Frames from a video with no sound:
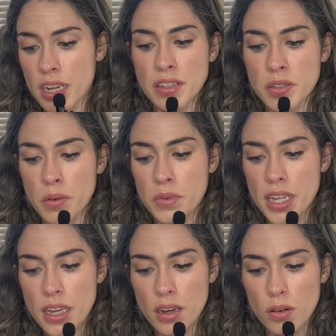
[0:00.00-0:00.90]
And so
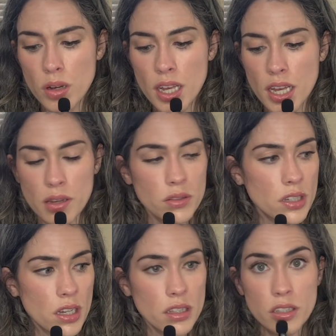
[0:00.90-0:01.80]
now I will
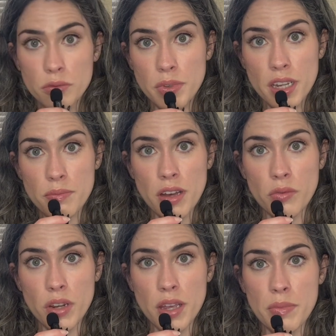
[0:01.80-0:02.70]
talk a little bit
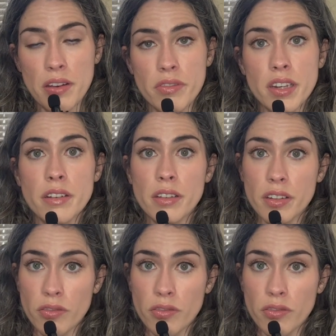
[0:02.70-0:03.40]
about what I might read during the